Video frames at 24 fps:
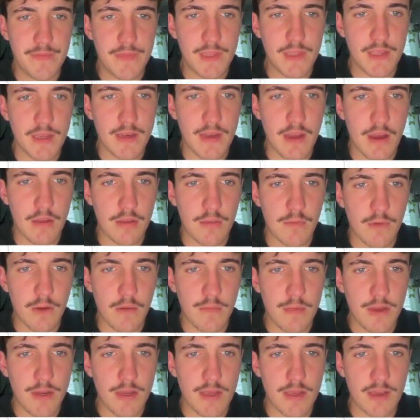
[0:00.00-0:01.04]
Now on the 1
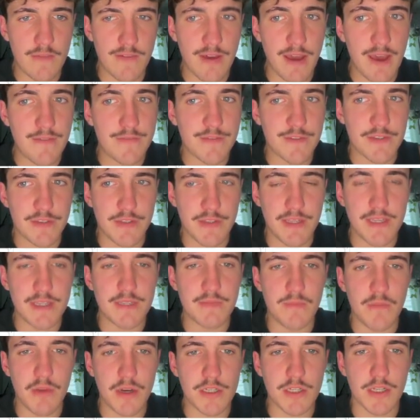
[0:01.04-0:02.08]
minute, if I have this
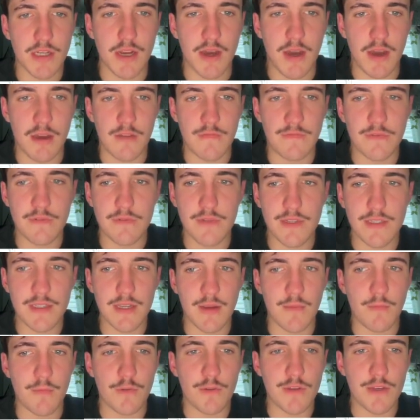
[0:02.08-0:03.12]
much confluence,
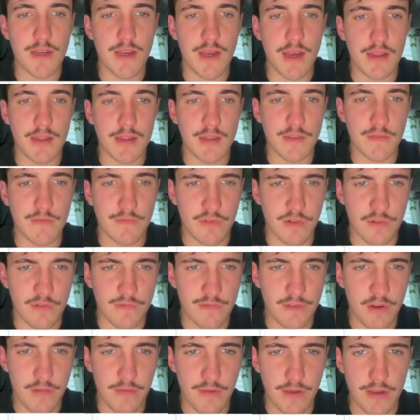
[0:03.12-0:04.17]
I'm really not looking for a
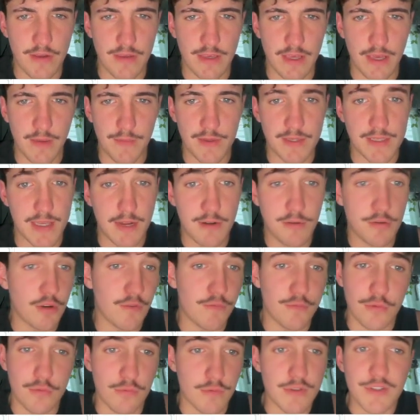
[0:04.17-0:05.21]
fair value gap because I don't know
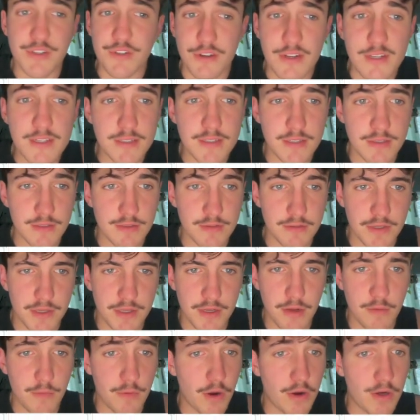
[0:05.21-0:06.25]
if we'll retrace into it. You
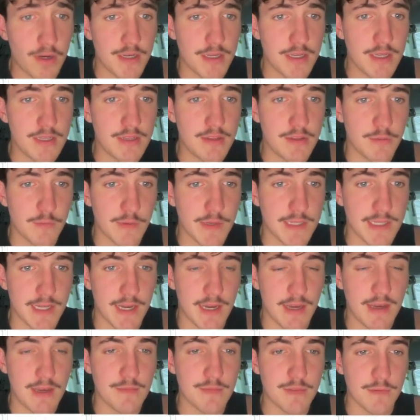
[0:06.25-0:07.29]
know, we already did 3
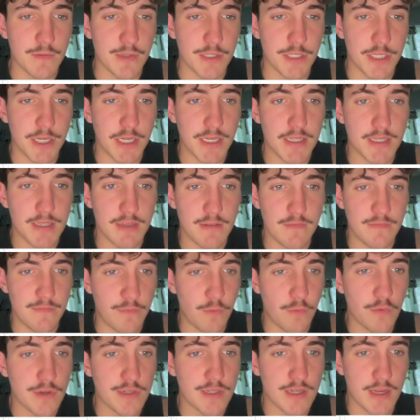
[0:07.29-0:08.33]
times and rejected
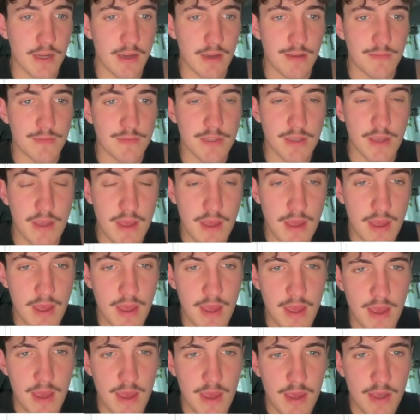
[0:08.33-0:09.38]
4 times.
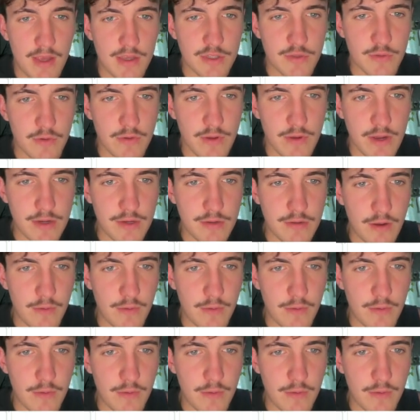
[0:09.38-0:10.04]
So what do?